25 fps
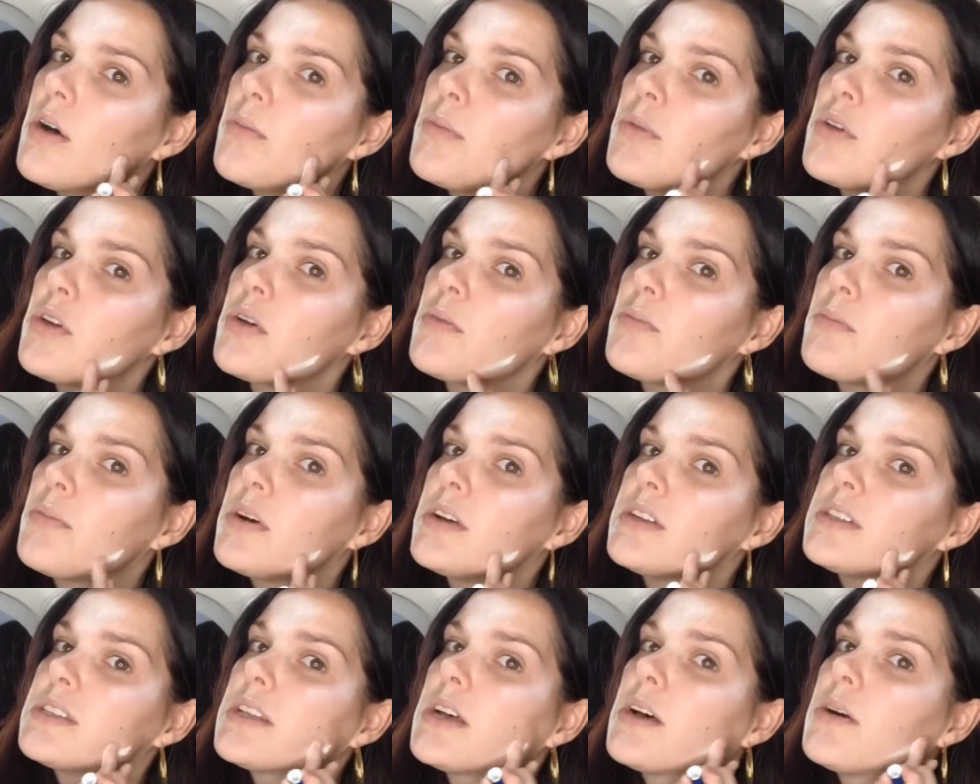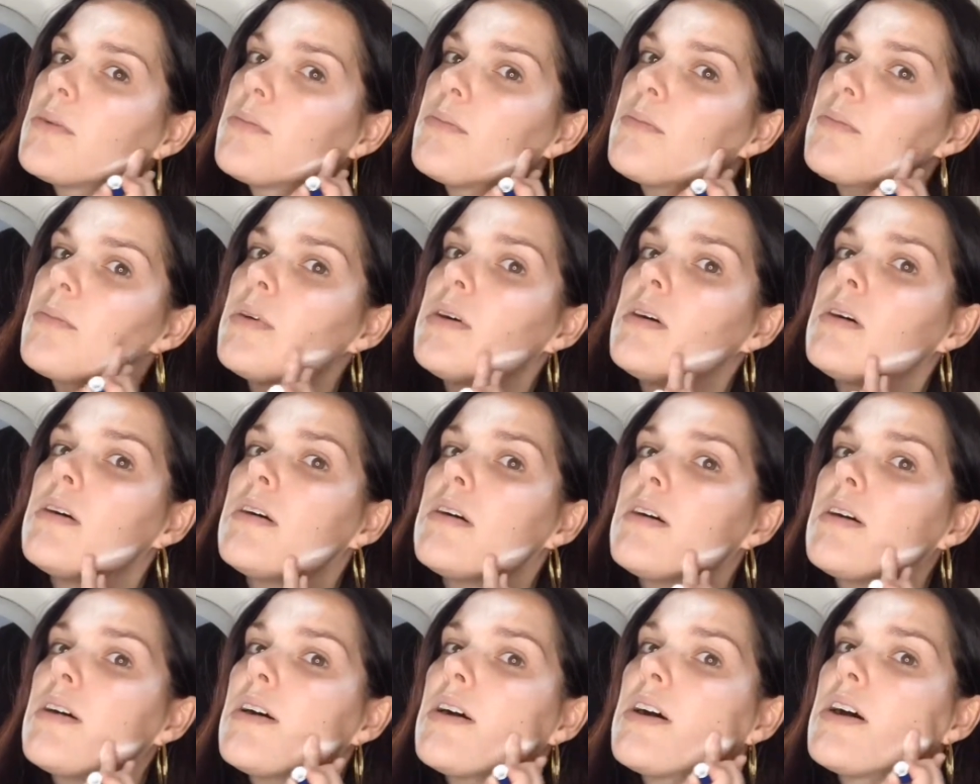You could put some
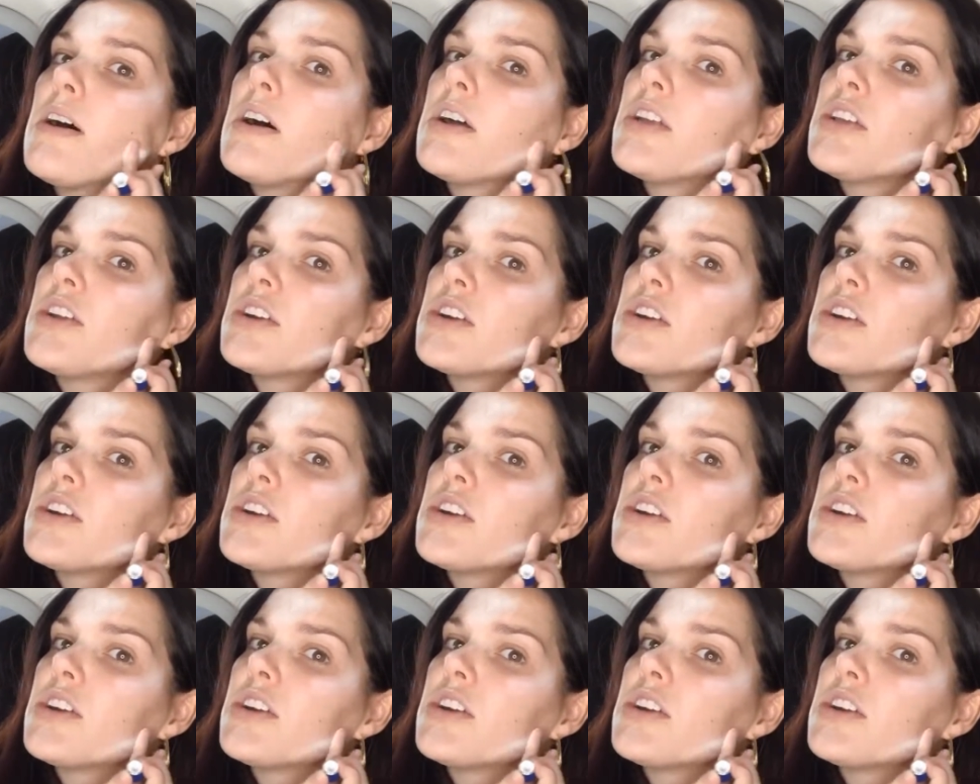on